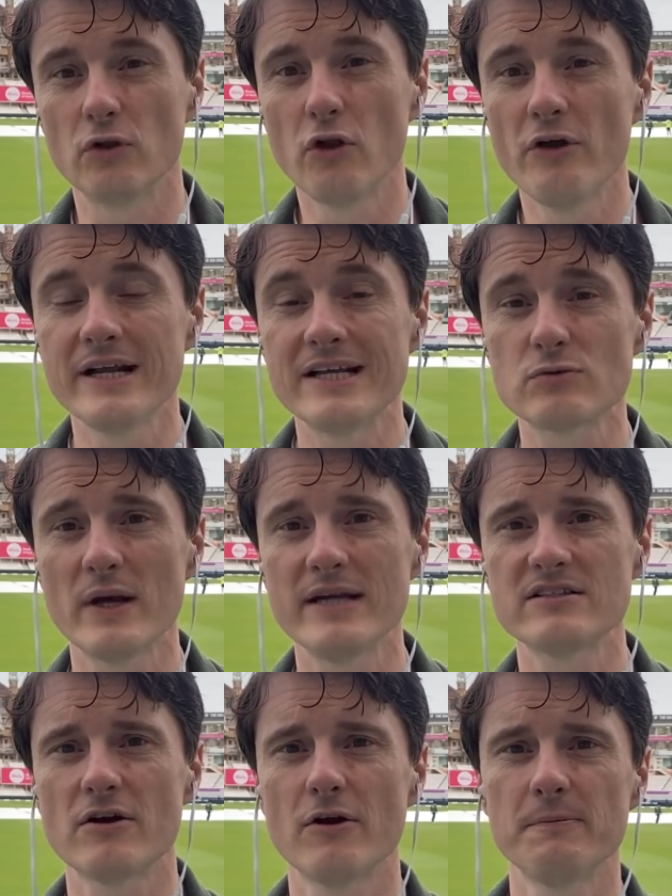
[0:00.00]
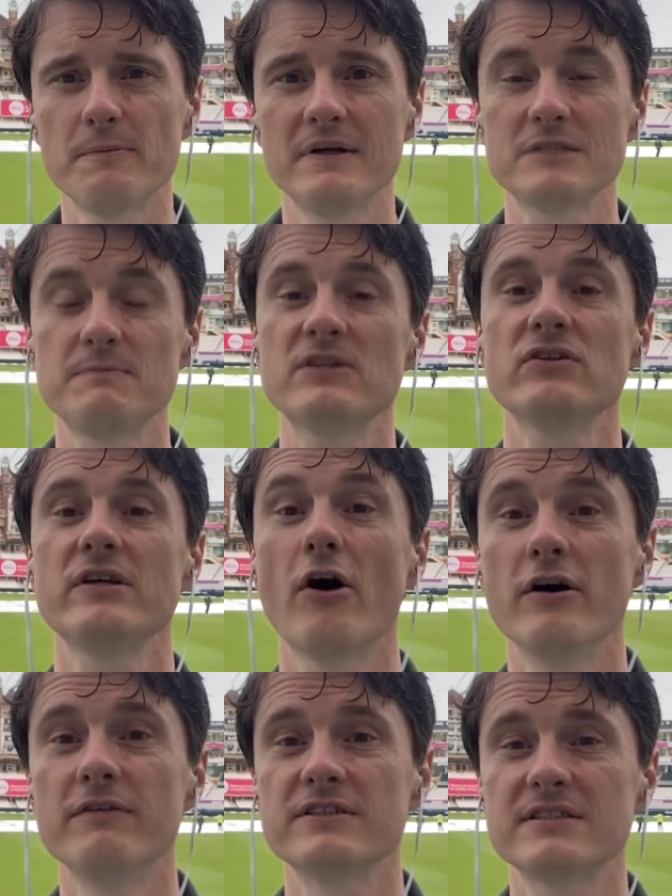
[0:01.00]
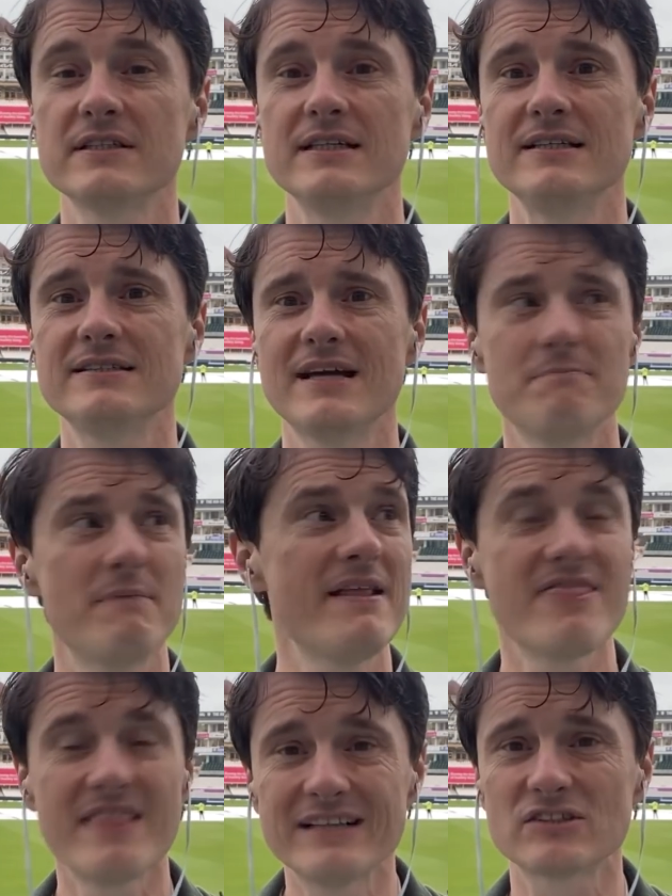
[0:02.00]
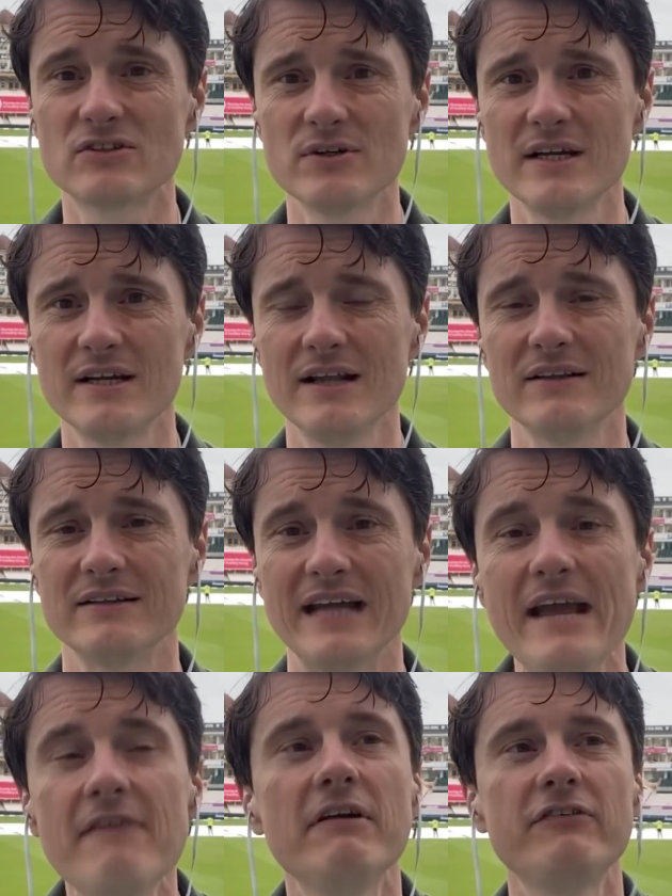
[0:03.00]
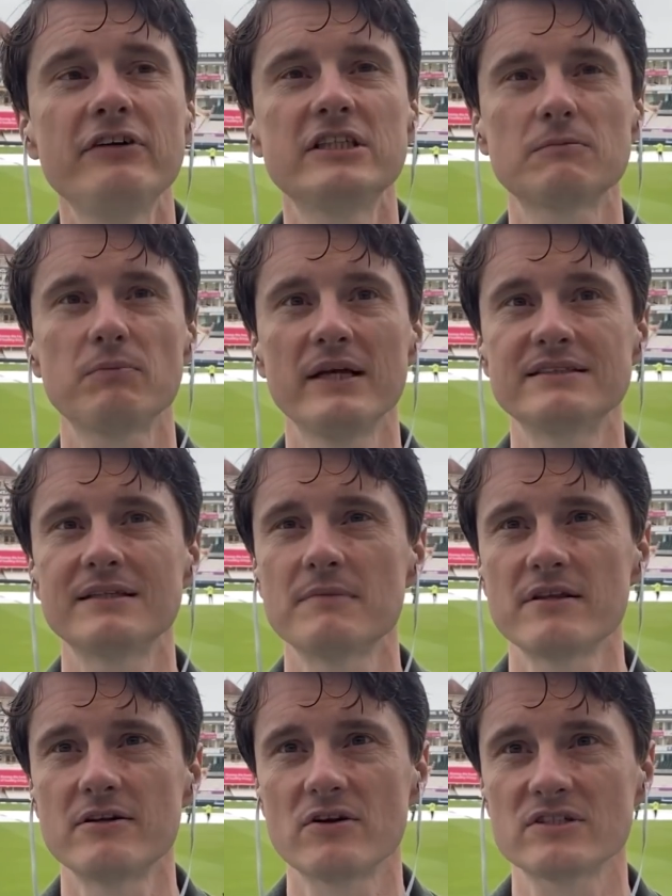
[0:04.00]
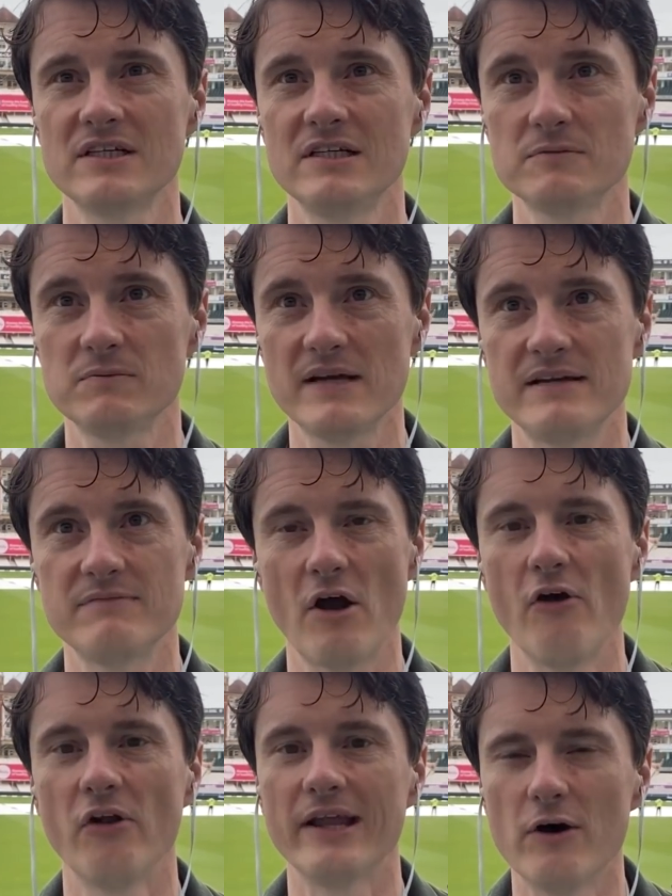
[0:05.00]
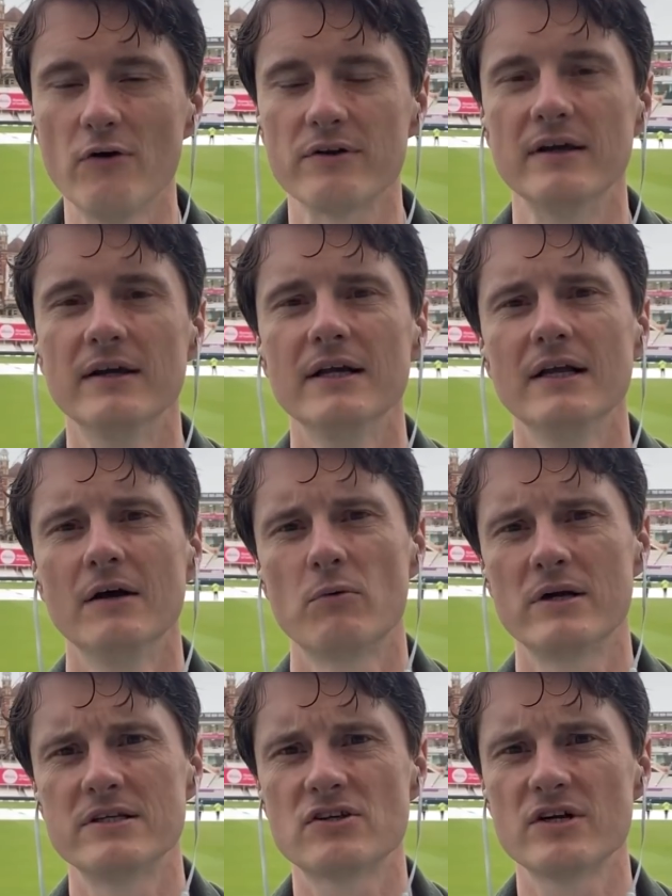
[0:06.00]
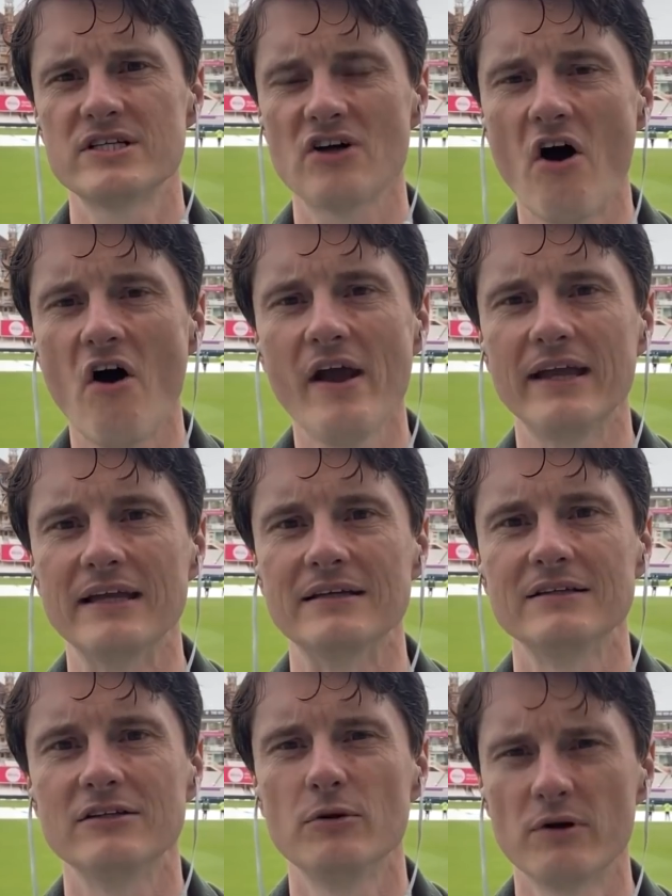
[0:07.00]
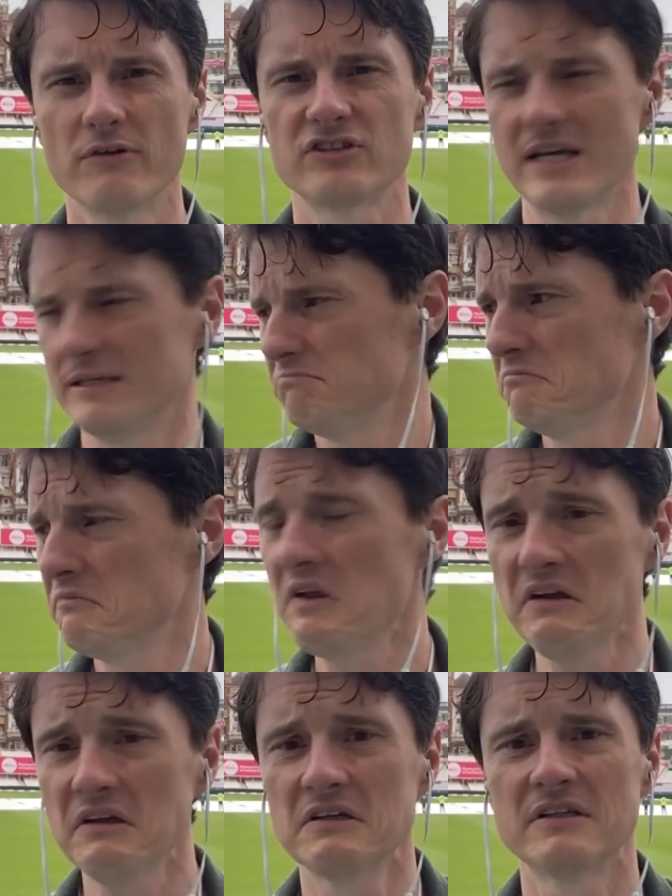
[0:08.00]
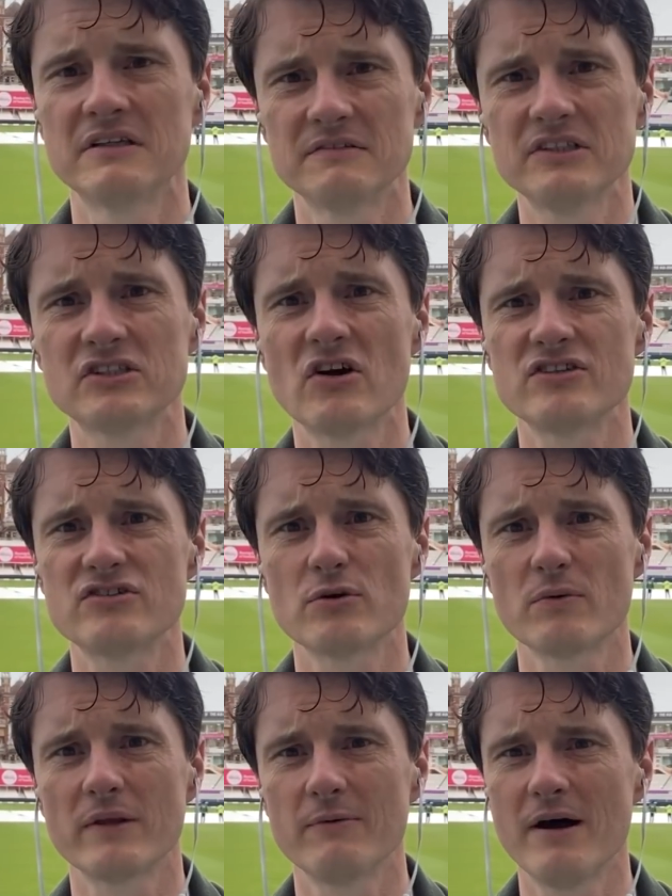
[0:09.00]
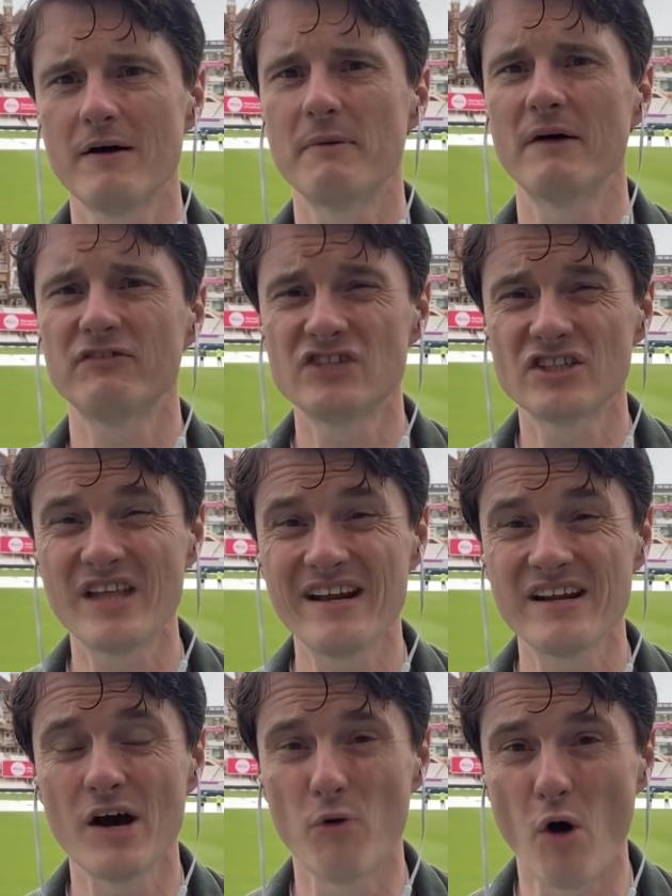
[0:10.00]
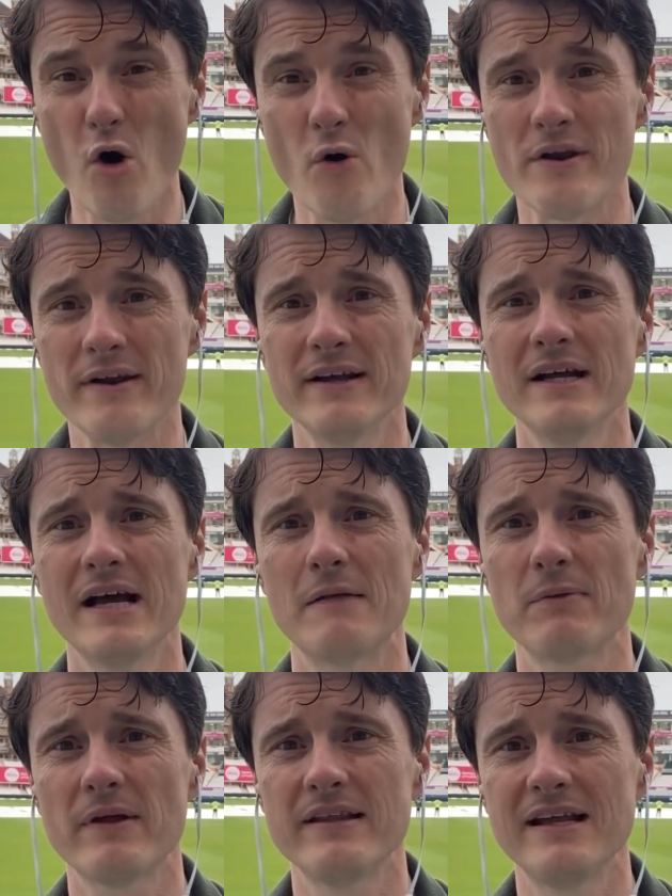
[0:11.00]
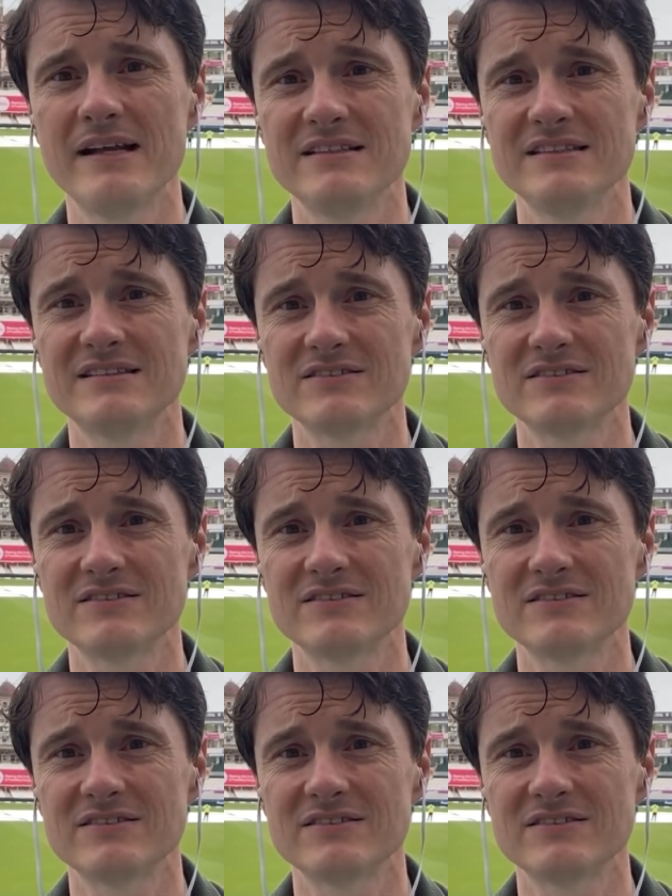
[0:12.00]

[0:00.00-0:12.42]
learning his way as an opener, especially overseas, and been this good in England? Even if he just played some of the knocks that he's played early on, where he's got his eye in, you would have said, this guy's doing really well. But to then go on and play the innings he's done